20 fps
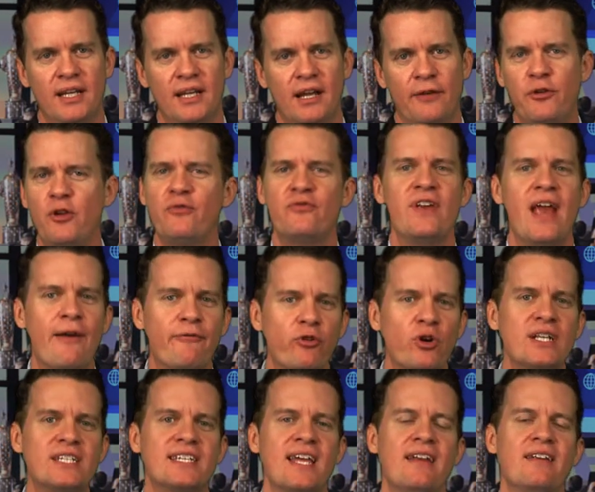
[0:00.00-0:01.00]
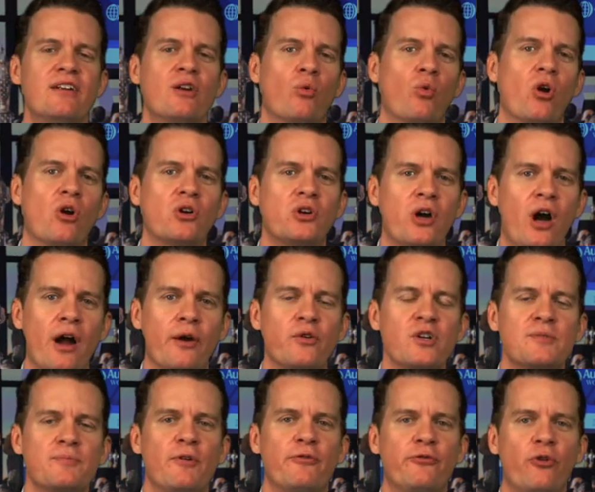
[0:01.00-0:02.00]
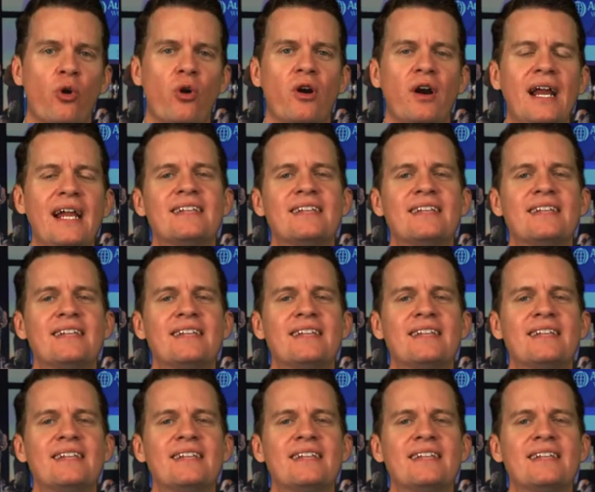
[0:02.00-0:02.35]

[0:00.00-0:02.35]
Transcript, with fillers: If you've never attended a World Congress before,